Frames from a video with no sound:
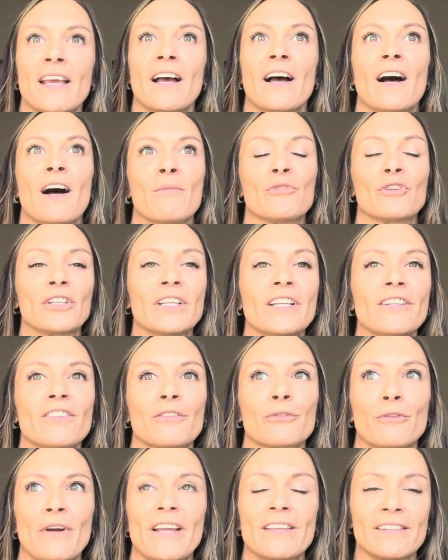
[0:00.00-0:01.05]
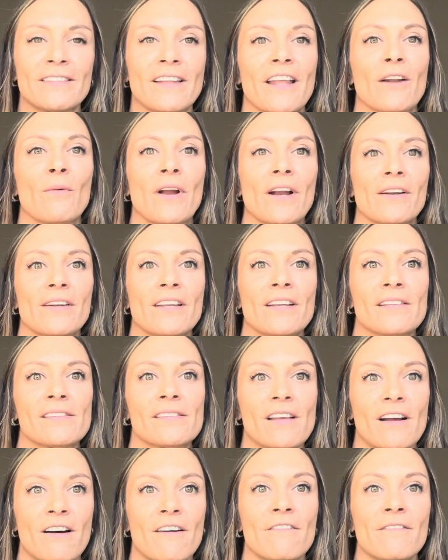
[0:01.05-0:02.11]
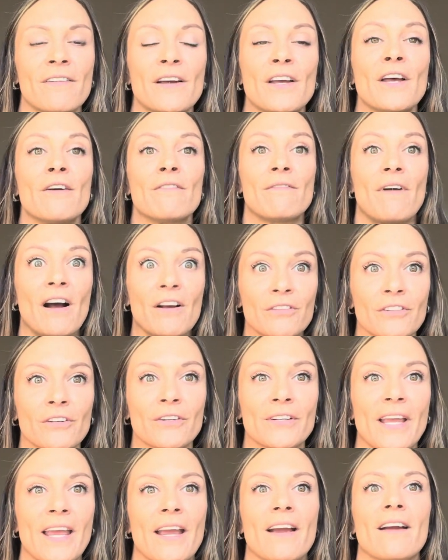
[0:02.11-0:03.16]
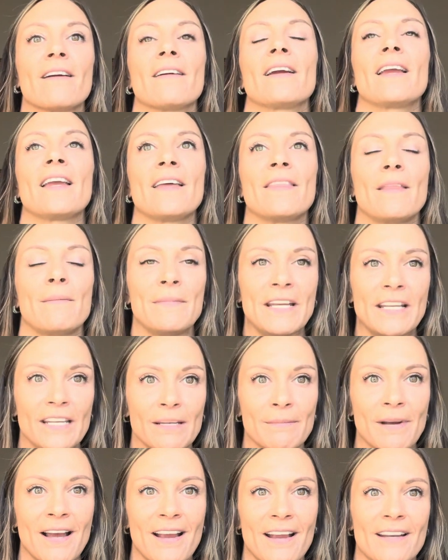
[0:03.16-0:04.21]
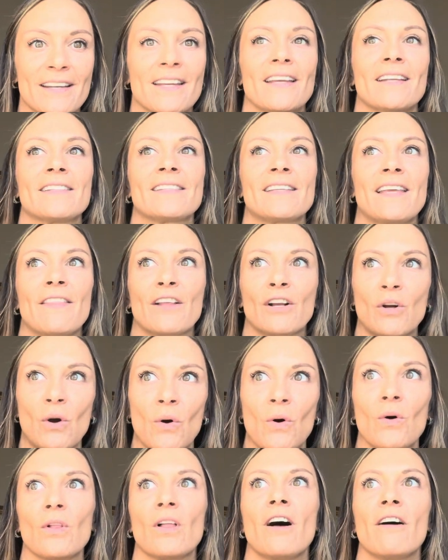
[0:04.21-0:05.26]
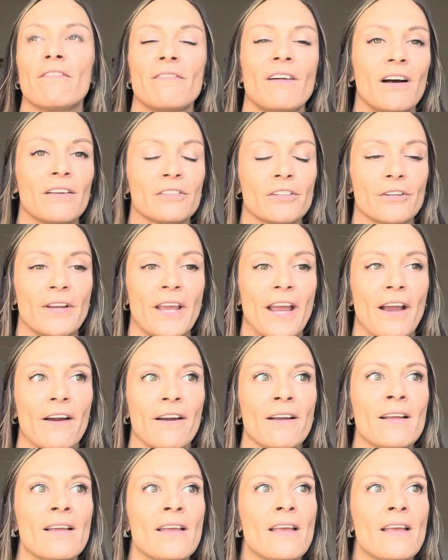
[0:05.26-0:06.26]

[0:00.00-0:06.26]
really just raising that awareness of foster care and the meaning behind it and the goal of foster care.